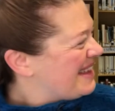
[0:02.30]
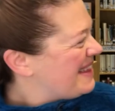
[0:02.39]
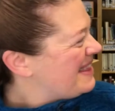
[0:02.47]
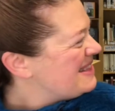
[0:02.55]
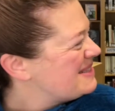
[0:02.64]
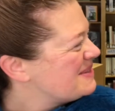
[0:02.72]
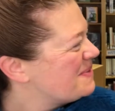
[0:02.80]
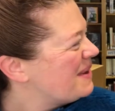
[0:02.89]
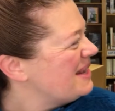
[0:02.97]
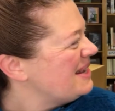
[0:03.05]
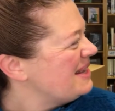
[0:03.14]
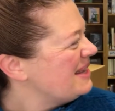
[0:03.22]
This is
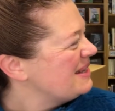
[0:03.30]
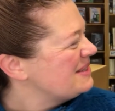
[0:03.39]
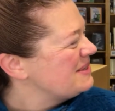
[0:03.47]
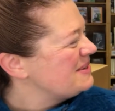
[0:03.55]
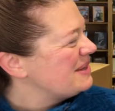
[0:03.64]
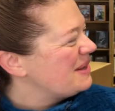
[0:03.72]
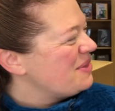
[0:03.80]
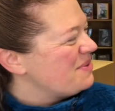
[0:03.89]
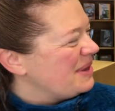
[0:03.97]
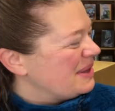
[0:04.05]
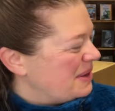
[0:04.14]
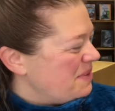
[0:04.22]
One Little, Two Little,
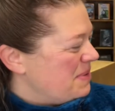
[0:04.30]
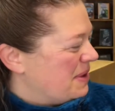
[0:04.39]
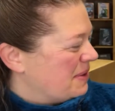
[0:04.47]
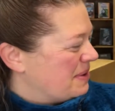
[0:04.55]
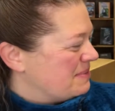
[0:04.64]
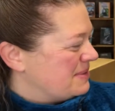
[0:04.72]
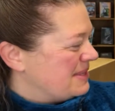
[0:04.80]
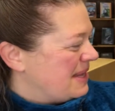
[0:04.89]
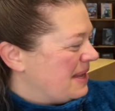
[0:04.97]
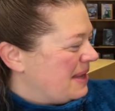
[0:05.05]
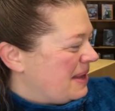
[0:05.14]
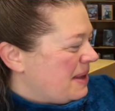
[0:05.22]
Three Little Pilgrims
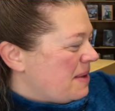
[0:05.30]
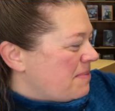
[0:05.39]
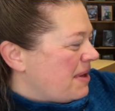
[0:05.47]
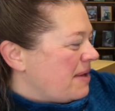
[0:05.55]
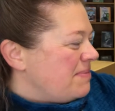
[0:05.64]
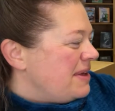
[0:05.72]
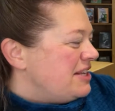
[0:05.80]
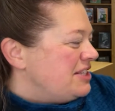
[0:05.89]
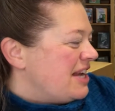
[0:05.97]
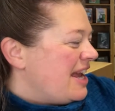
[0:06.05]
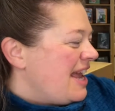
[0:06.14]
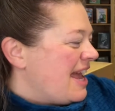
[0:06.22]
by
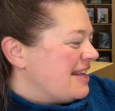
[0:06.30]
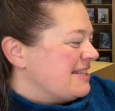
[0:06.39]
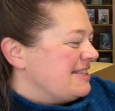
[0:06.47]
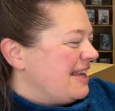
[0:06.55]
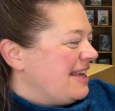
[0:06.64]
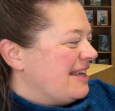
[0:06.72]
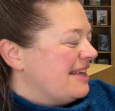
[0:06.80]
B.J. Hennessy.